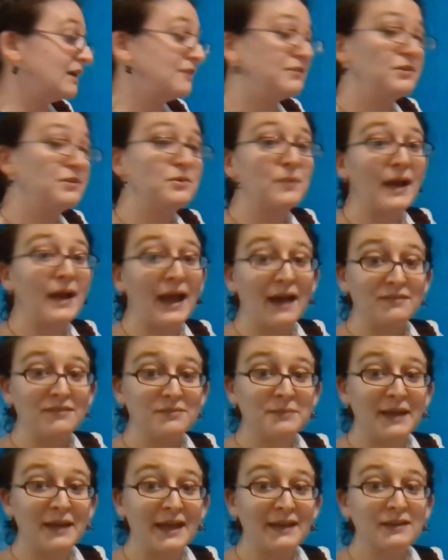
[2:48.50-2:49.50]
If you
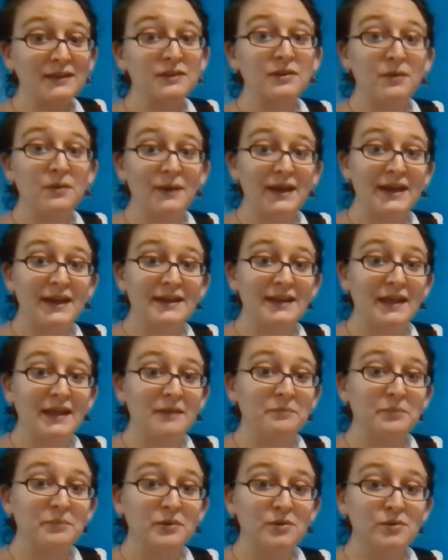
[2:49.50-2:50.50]
have a bag, go ahead
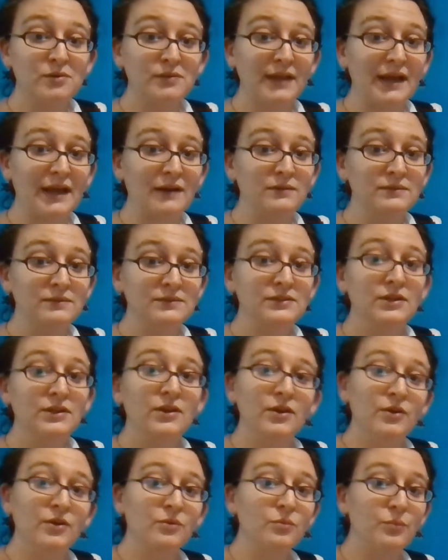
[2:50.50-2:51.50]
and pull out
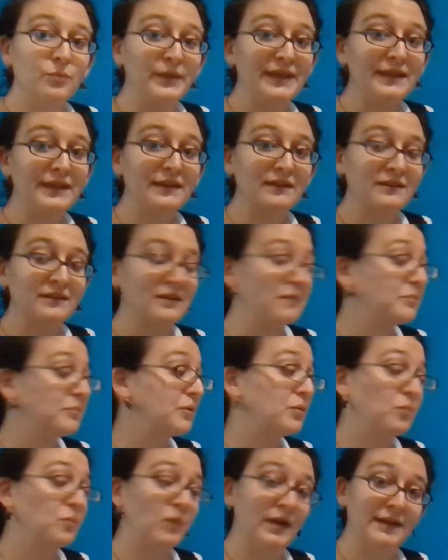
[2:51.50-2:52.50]
week
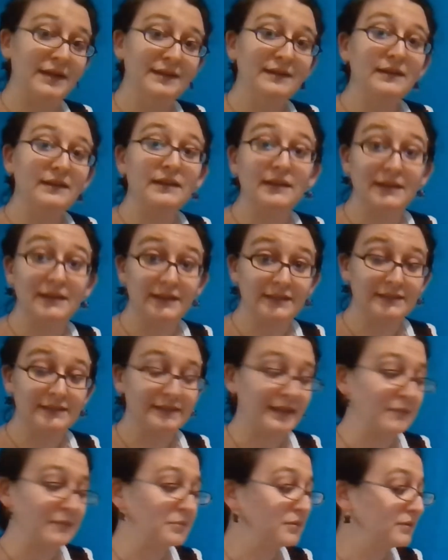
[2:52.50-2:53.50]
number 1. It
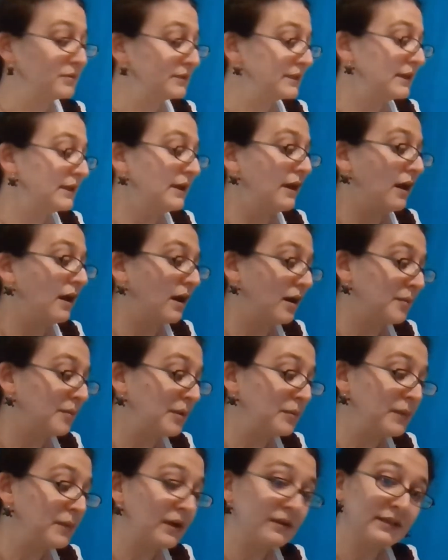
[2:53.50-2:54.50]
is labeled.
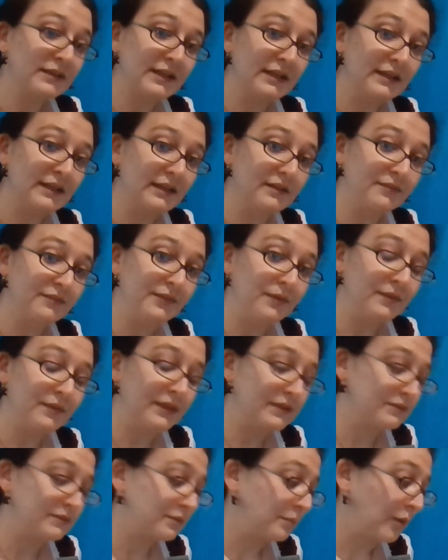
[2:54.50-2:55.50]
And we are going to need a few
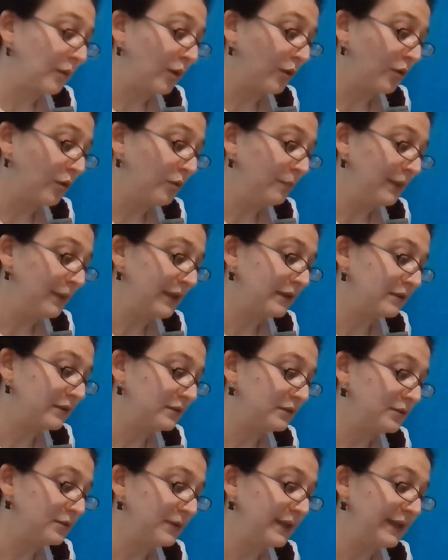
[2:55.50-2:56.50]
things from home,
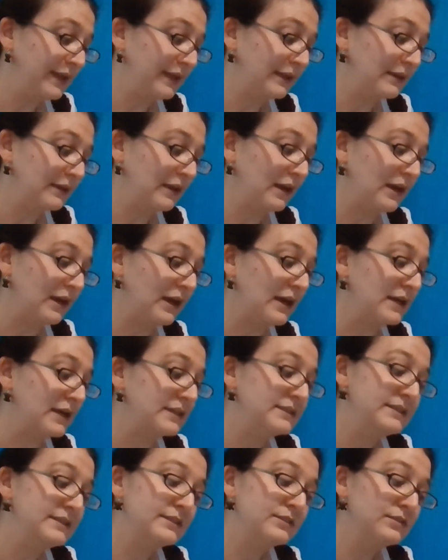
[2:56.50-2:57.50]
including
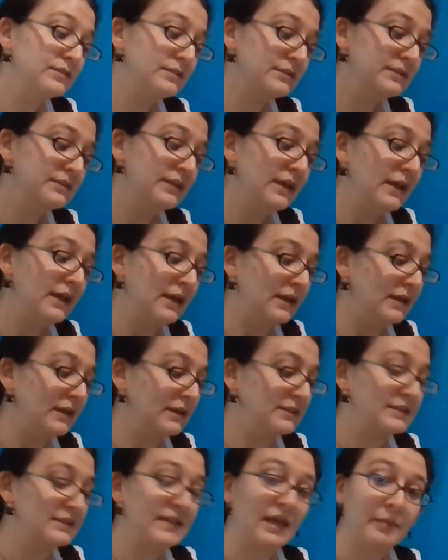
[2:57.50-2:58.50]
scissors,
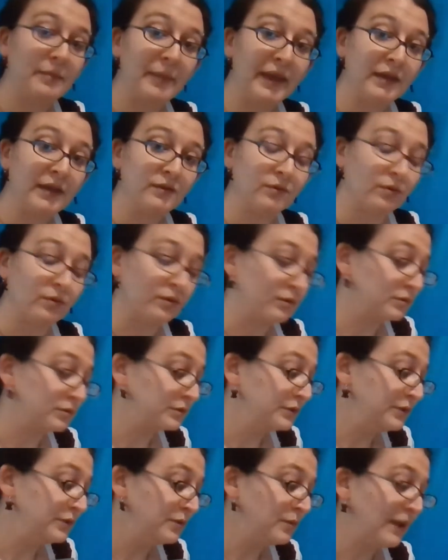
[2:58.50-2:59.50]
a tape and or
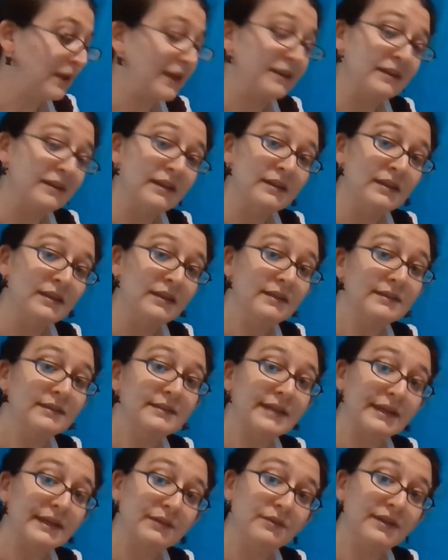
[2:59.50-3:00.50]
glue, and
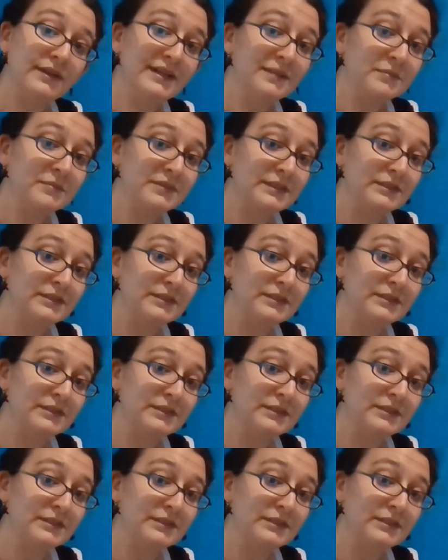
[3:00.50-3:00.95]
any decorating